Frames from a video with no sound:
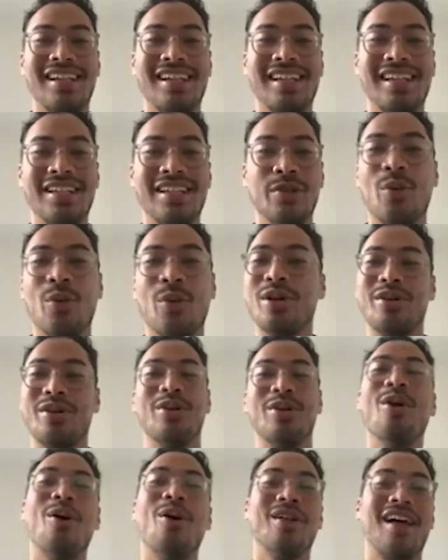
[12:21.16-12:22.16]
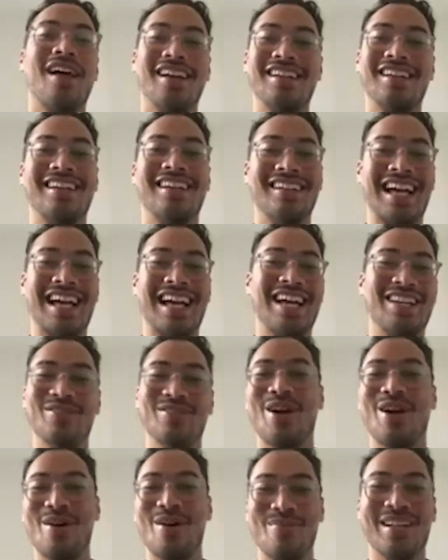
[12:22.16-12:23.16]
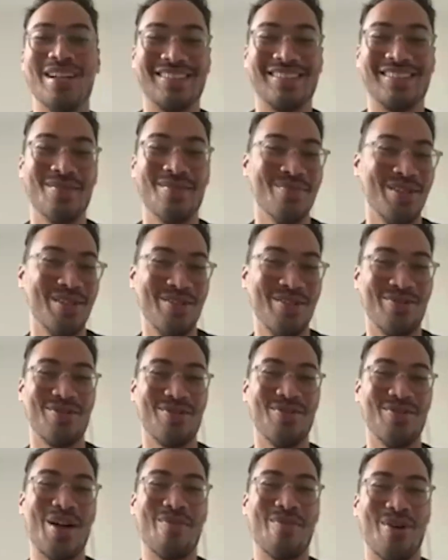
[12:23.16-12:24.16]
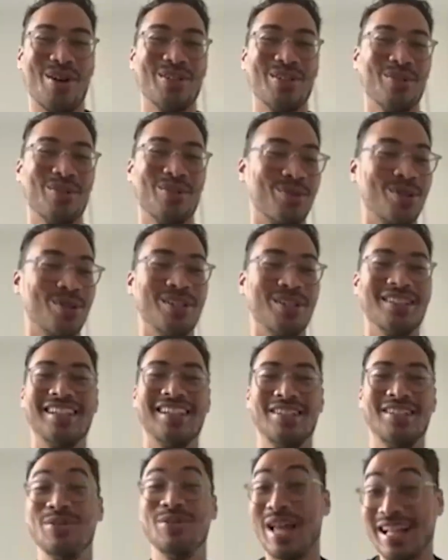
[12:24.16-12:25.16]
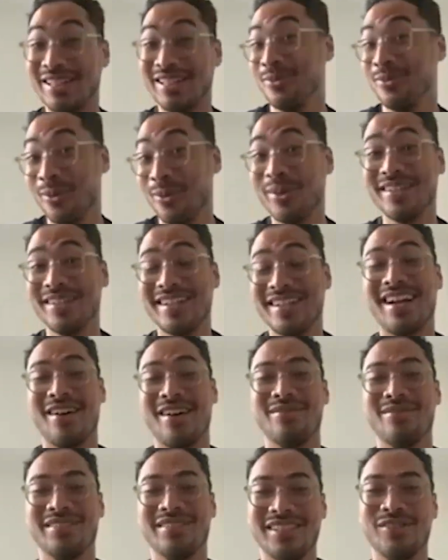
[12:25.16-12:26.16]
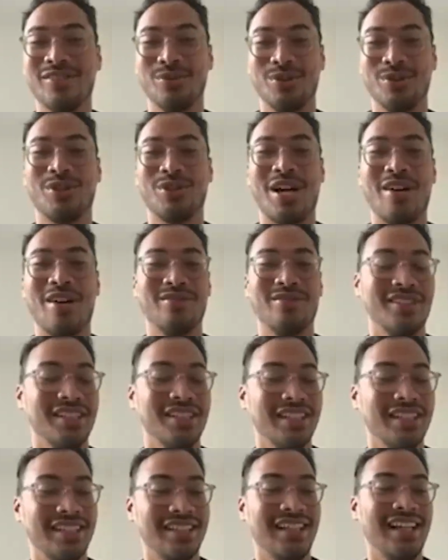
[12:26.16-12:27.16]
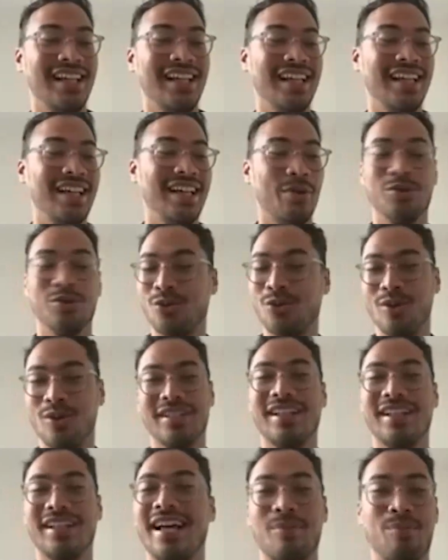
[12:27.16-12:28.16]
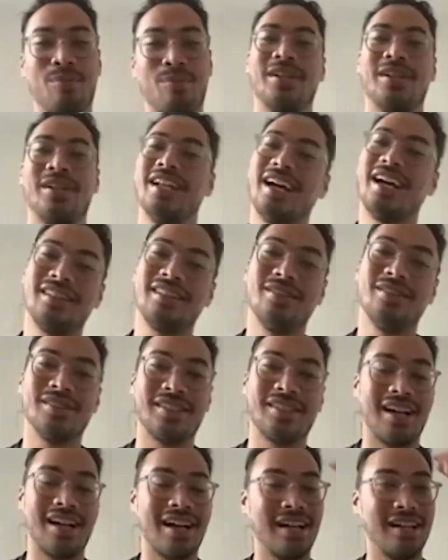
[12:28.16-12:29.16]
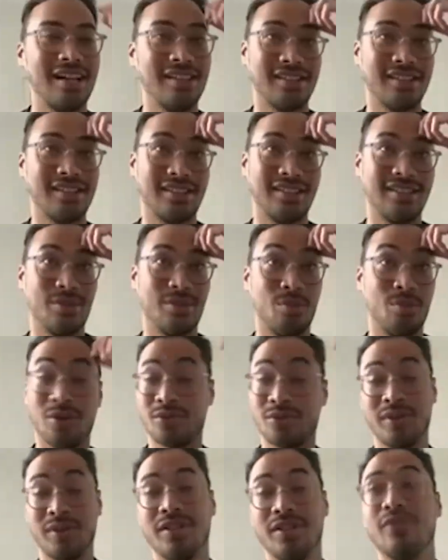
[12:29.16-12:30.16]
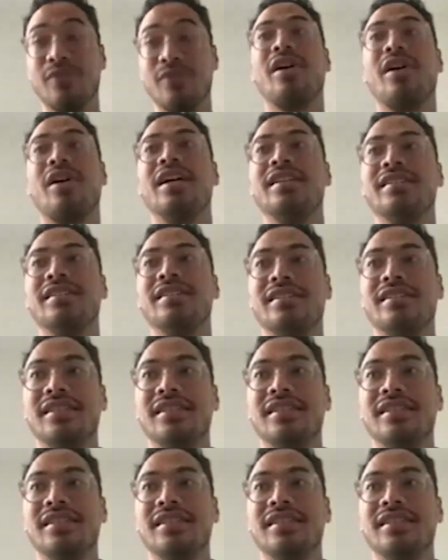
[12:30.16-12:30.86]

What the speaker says: you wouldn't know that had you not met somebody from that part of the world, and you likely wouldn't have unless you were traveling. And it was cool to like connect those guys, and they're both really good friends,